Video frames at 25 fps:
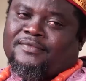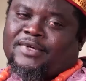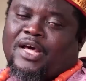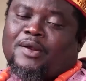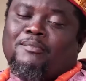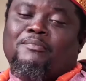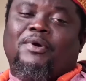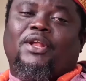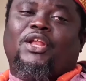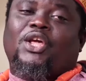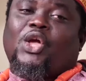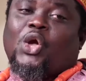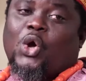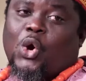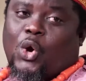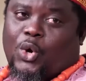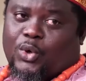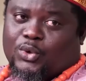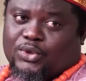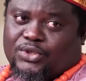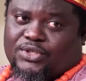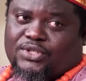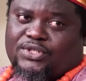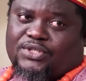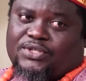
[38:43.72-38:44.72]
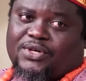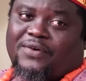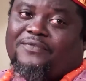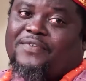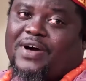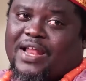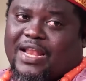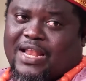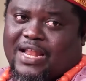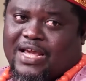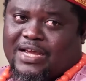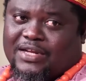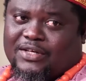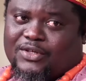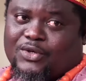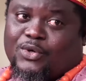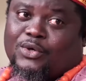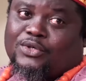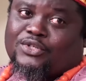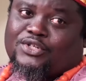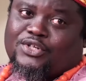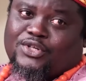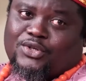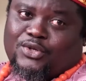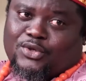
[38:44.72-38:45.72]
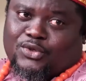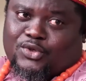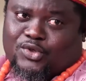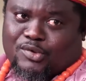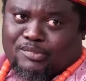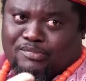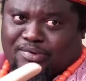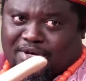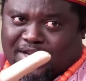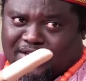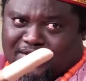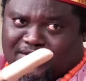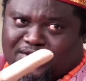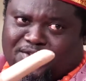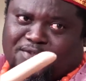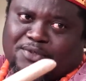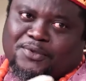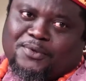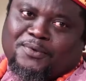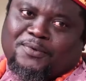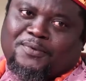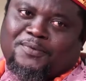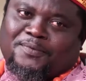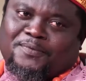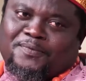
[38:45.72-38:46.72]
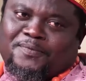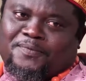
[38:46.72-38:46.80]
And may the gods of our land continue to bless you.